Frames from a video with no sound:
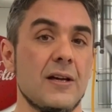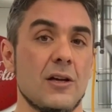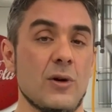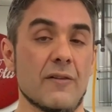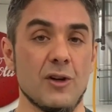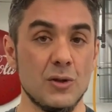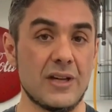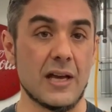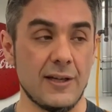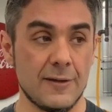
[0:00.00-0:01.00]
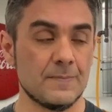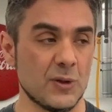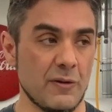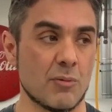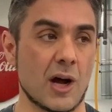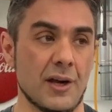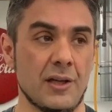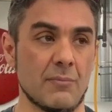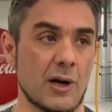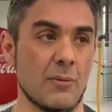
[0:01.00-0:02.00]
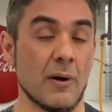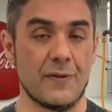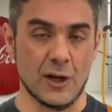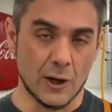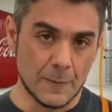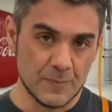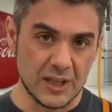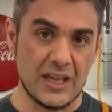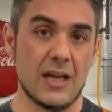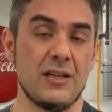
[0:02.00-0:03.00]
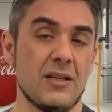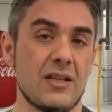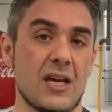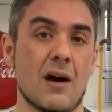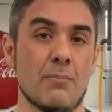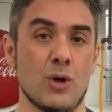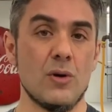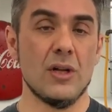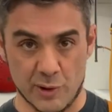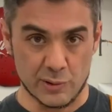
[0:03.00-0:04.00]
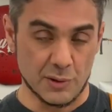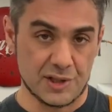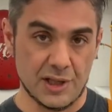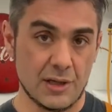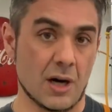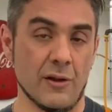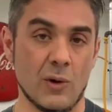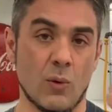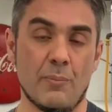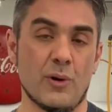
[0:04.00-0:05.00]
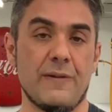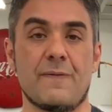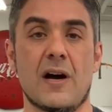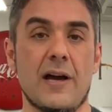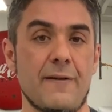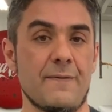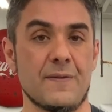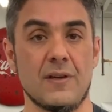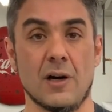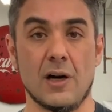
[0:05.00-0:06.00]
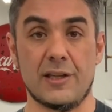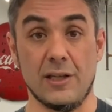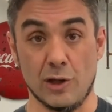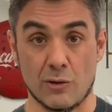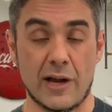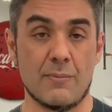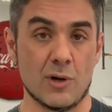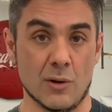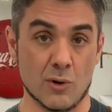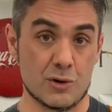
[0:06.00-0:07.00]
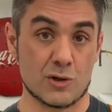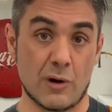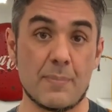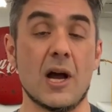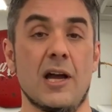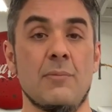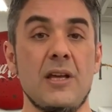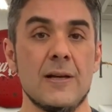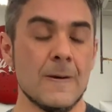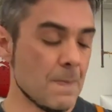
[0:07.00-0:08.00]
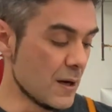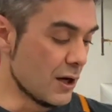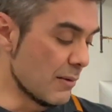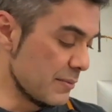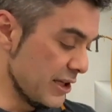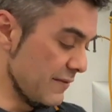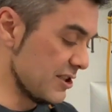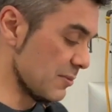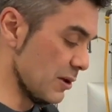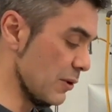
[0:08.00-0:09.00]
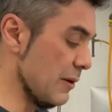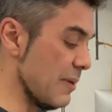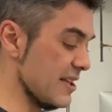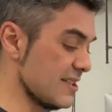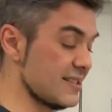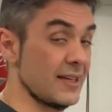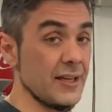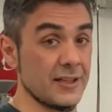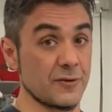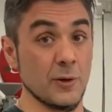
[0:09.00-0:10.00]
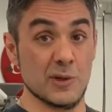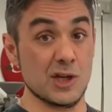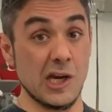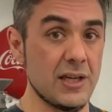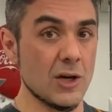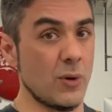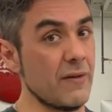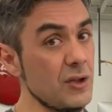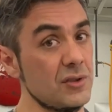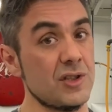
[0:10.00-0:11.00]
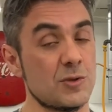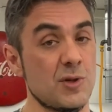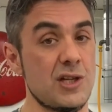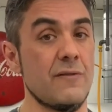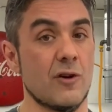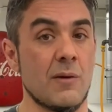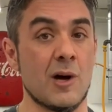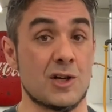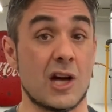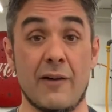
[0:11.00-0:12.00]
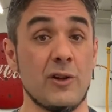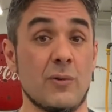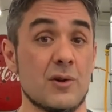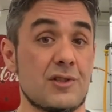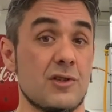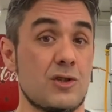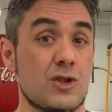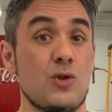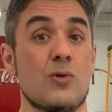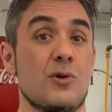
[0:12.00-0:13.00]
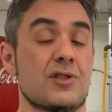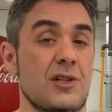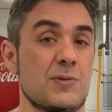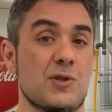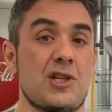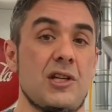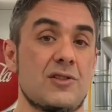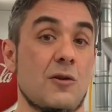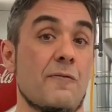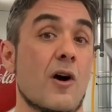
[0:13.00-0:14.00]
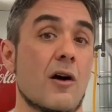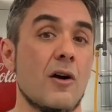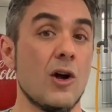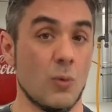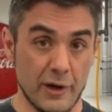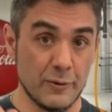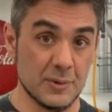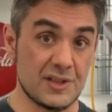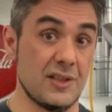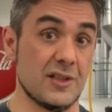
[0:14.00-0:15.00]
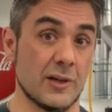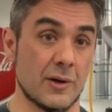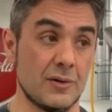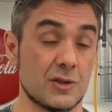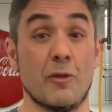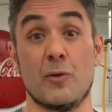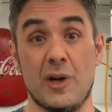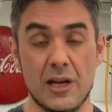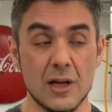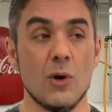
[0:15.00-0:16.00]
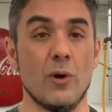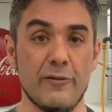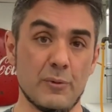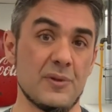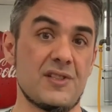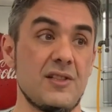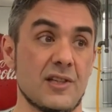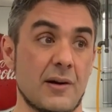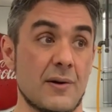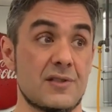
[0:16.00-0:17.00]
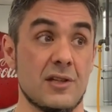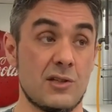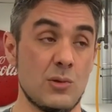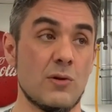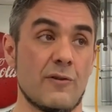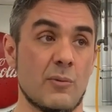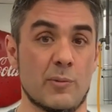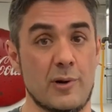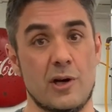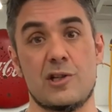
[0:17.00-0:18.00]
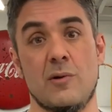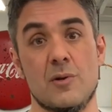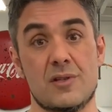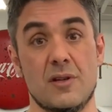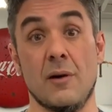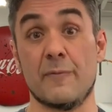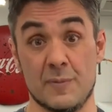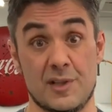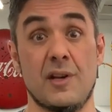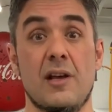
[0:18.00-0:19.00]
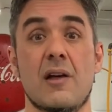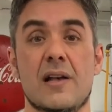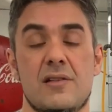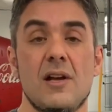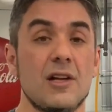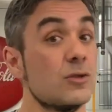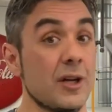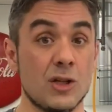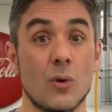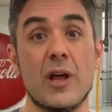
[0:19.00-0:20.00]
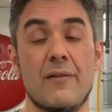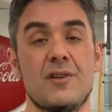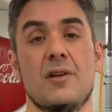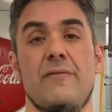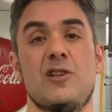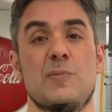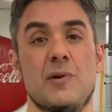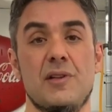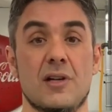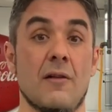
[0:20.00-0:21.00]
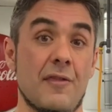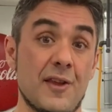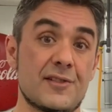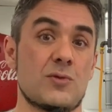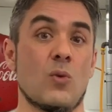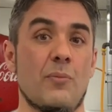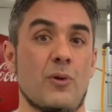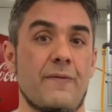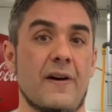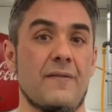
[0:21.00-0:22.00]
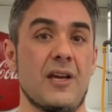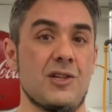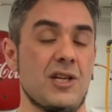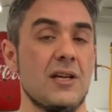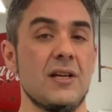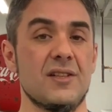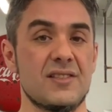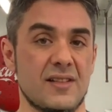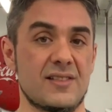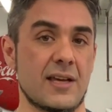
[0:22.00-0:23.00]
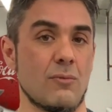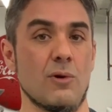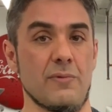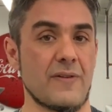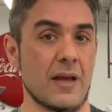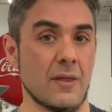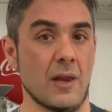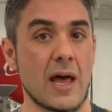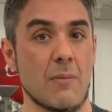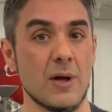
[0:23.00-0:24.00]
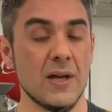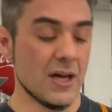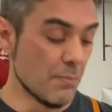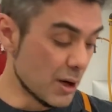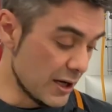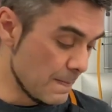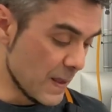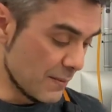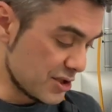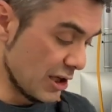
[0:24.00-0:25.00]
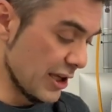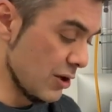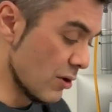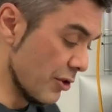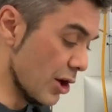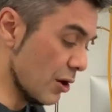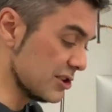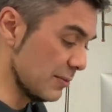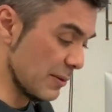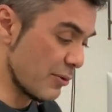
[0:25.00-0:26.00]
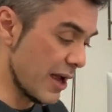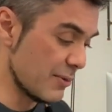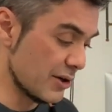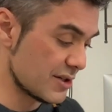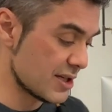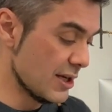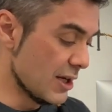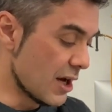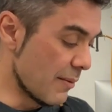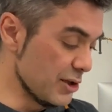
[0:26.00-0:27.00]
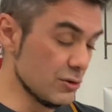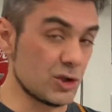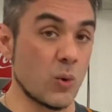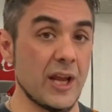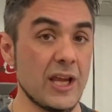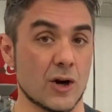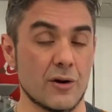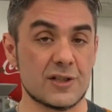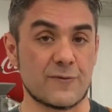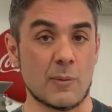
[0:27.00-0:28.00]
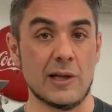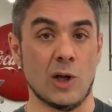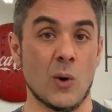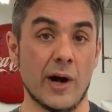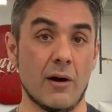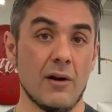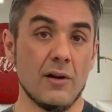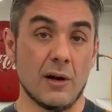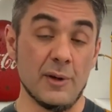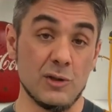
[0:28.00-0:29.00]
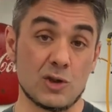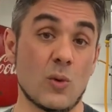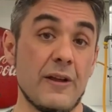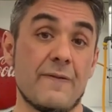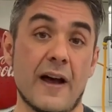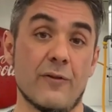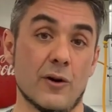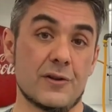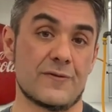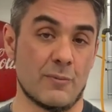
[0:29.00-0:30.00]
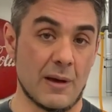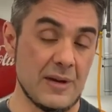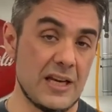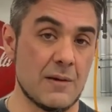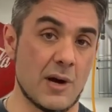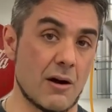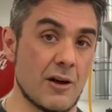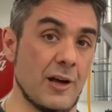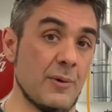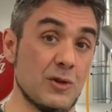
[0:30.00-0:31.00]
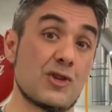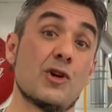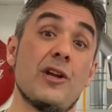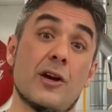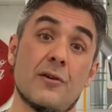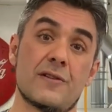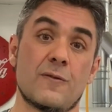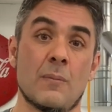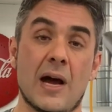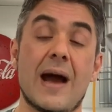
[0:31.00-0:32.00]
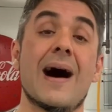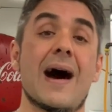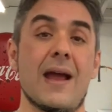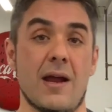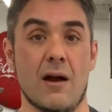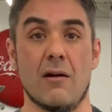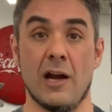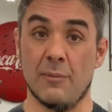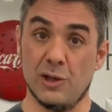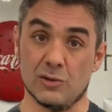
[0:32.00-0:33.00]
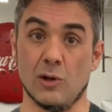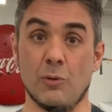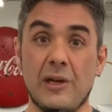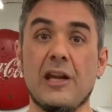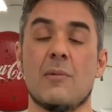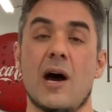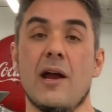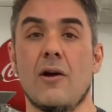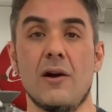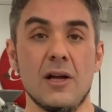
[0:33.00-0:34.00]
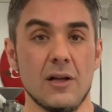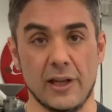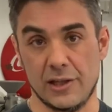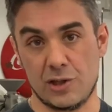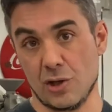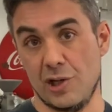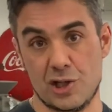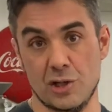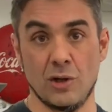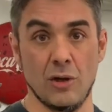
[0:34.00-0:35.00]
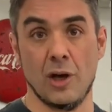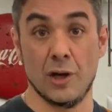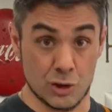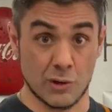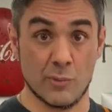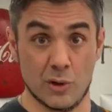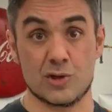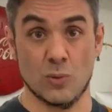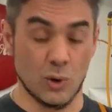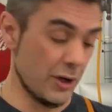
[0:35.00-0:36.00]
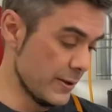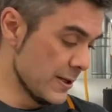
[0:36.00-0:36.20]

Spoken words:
We have a new Kenyan that we brought in about a month ago, Kenya Kiambu. I'm gonna roast it on the 1.5 kilogram roaster right behind me. I'm going to give you some of the really basic settings for the machine. We haven't used this machine very much. I've only roasted 2 roasts on this machine so far. One of them was seasoning roast, no 3. One of them was seasoning roast and 2 of them were production roast from Sunday class. So I don't have a ton of experience on this 1.5 kg. This is the second one we've had in the lab. But I'm just going to let you all know some of the parameters. I'm going to use 20 hertz for my low air. I'm going to use 25 hertz for my medium air, and I'm going to use 30 hertz for my high air. And I'm going to use low, medium, high air like a traditional drum roaster would.